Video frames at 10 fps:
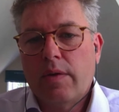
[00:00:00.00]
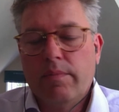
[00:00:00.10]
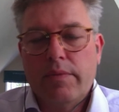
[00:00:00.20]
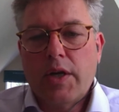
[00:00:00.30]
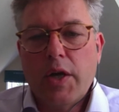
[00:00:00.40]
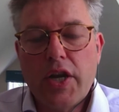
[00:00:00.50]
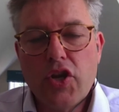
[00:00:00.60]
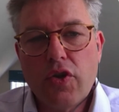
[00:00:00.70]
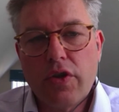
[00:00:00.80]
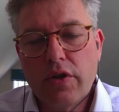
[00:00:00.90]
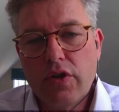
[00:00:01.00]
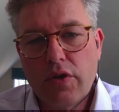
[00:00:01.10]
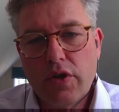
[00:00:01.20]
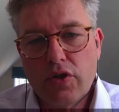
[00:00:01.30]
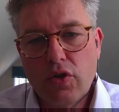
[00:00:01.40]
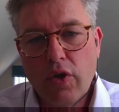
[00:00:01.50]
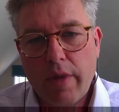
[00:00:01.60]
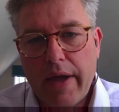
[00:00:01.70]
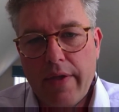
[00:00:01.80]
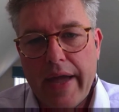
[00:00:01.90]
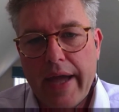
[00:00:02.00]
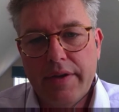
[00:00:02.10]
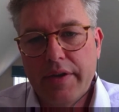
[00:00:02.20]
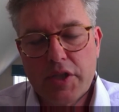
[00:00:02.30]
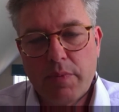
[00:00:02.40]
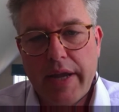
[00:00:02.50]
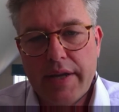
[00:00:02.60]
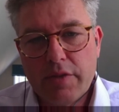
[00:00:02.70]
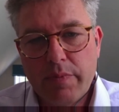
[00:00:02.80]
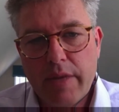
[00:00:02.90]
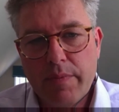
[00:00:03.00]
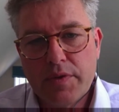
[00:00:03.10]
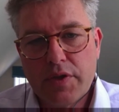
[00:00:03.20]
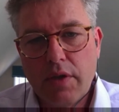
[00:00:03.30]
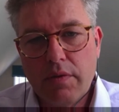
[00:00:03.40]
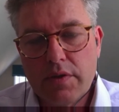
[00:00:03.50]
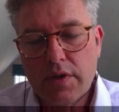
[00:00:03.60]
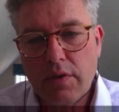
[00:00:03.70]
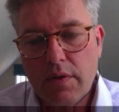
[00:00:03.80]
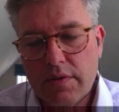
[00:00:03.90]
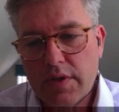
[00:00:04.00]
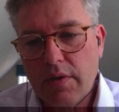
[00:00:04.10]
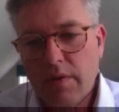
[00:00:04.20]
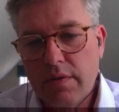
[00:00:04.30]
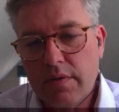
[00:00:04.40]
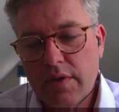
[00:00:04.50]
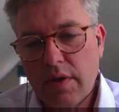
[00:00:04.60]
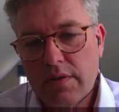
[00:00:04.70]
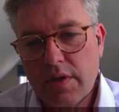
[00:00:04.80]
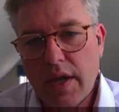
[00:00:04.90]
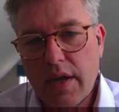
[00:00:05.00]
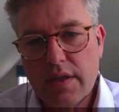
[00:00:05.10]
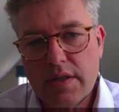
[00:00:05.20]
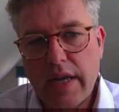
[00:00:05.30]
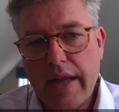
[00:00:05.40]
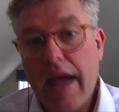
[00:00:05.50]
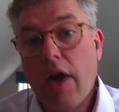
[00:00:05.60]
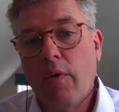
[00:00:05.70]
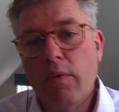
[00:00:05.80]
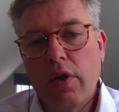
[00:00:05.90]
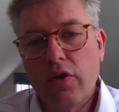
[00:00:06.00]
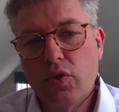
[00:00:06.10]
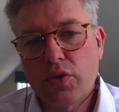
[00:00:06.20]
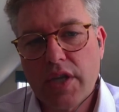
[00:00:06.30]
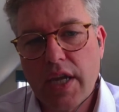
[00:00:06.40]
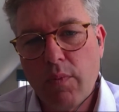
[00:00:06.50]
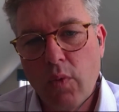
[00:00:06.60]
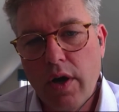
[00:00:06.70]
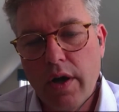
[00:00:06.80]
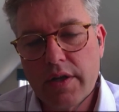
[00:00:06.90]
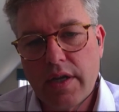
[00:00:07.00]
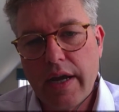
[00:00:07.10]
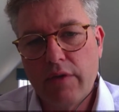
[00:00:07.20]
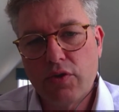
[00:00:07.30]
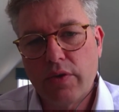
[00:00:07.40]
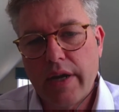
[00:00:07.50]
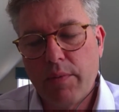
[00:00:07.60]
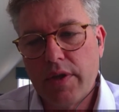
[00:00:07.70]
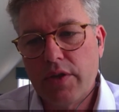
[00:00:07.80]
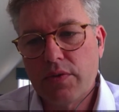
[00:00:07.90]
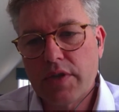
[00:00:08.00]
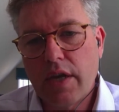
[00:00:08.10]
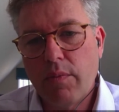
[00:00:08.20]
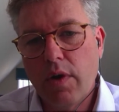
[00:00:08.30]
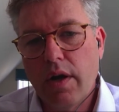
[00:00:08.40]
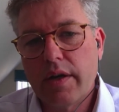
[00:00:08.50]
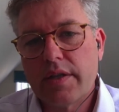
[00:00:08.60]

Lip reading: clearly you can talk about that and explain it to people so they understand how your scheme works and how drawdown within your scheme works.